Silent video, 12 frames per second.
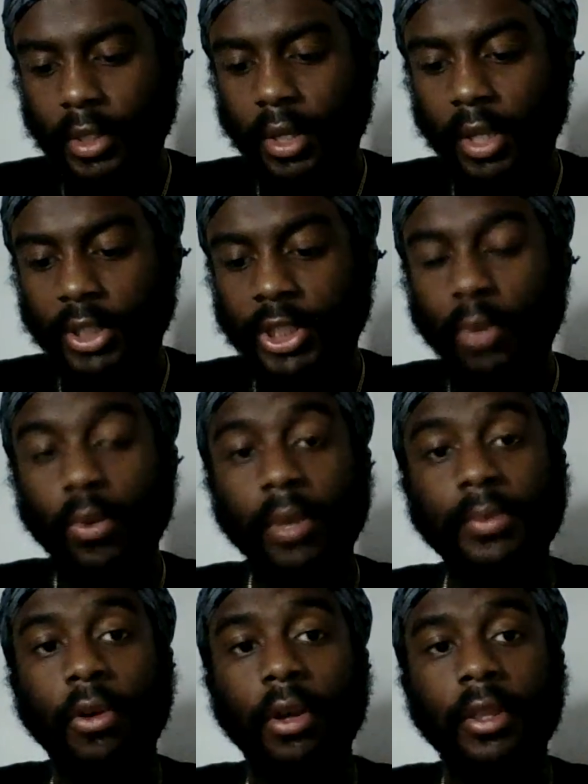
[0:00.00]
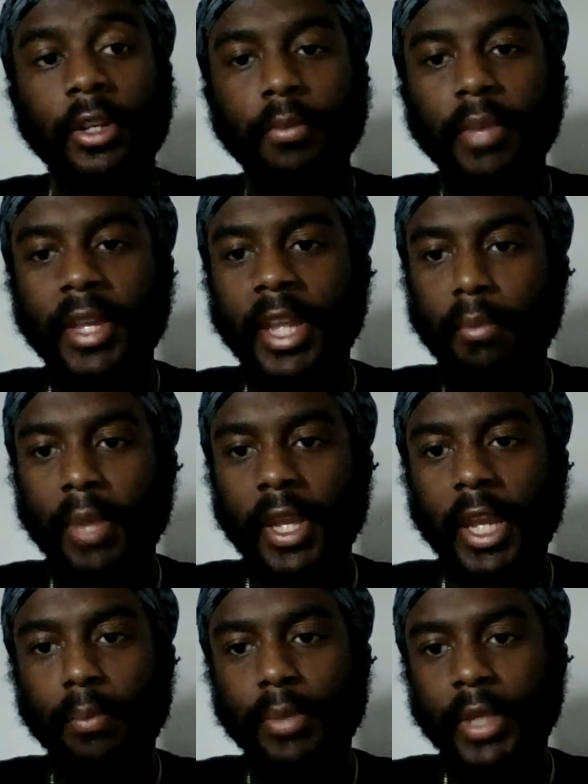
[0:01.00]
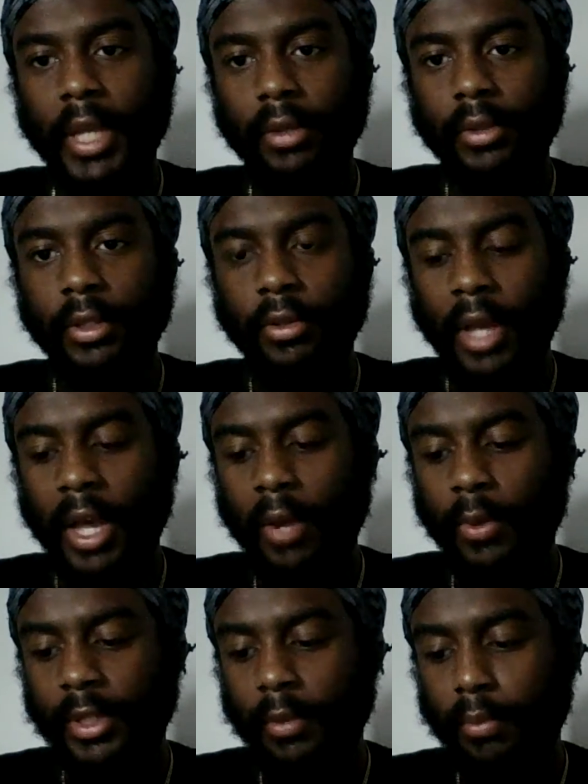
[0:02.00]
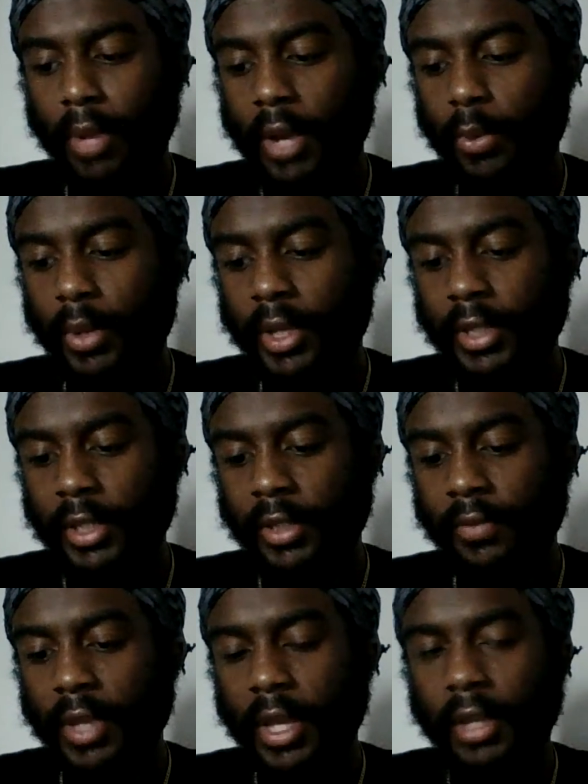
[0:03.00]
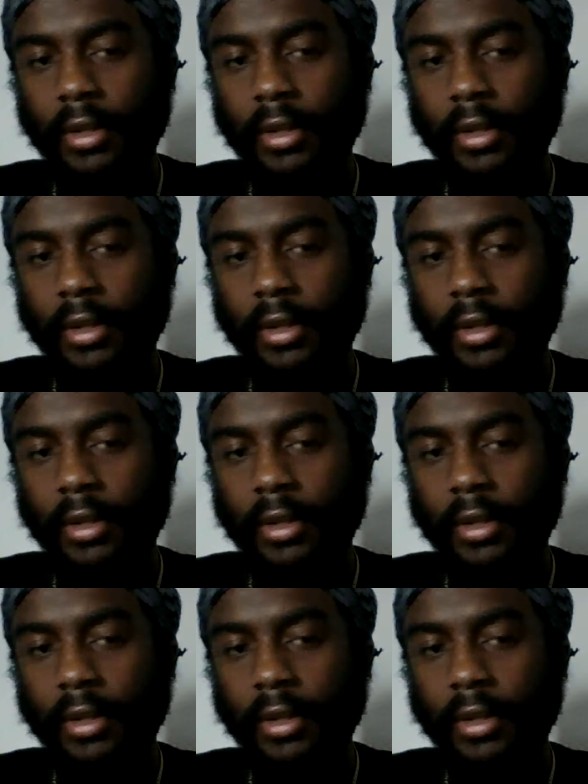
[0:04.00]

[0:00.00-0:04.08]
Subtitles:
Shalom to all of the men that may not be out there on the highways and byways as of yet,